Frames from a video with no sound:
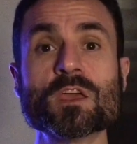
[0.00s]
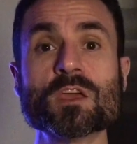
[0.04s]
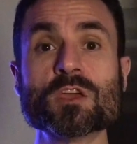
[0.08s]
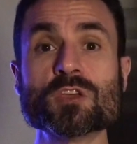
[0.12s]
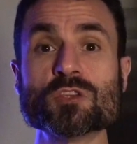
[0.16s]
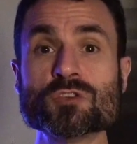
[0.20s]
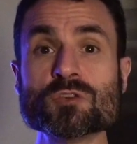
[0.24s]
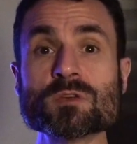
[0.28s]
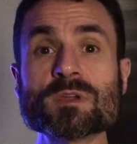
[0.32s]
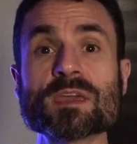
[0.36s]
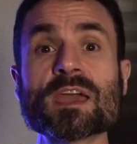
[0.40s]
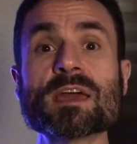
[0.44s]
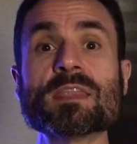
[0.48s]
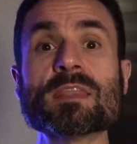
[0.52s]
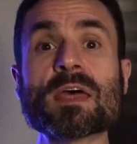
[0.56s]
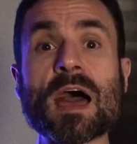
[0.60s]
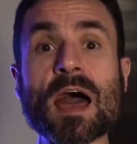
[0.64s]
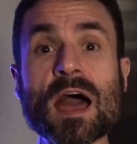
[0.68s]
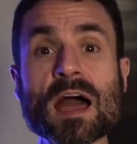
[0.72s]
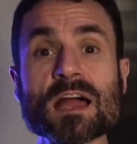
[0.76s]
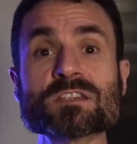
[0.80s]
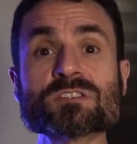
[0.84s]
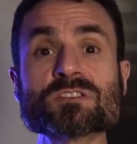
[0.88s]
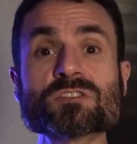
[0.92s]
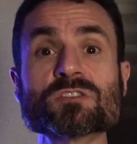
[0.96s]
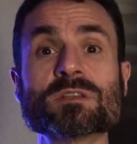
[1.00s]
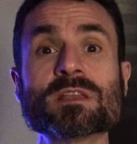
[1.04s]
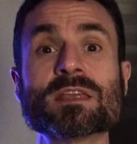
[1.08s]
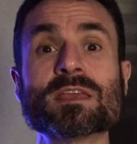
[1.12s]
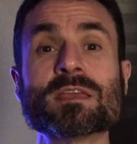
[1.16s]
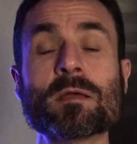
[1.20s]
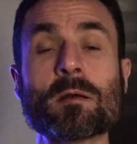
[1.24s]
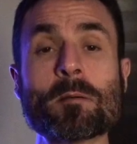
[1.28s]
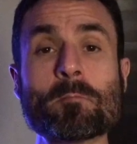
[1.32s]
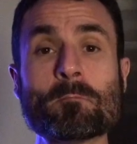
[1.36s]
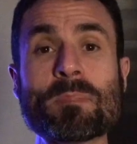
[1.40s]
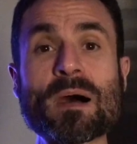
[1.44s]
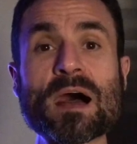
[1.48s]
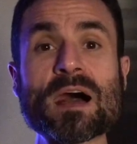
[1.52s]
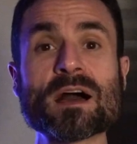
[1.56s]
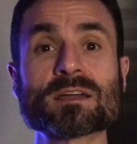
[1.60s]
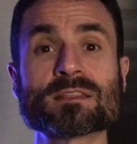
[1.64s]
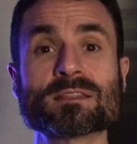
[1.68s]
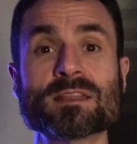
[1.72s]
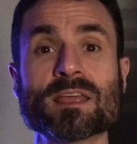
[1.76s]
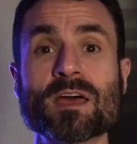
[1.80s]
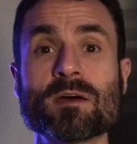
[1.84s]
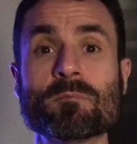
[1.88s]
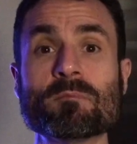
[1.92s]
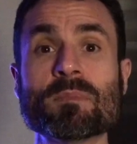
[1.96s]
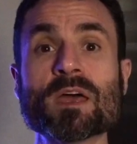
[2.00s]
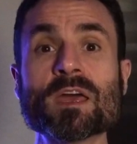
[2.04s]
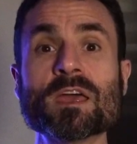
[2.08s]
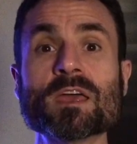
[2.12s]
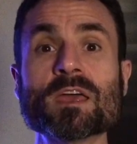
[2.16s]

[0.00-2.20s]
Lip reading: You can actually park them